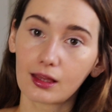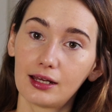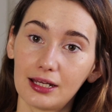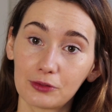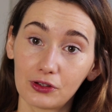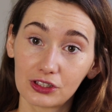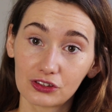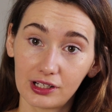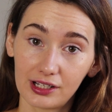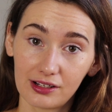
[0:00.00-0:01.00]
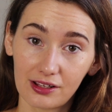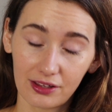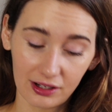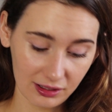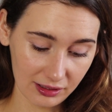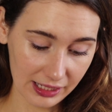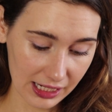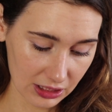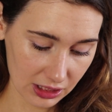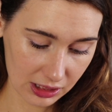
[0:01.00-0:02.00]
I am going to try another
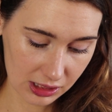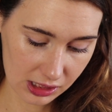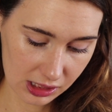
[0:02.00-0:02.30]
layer.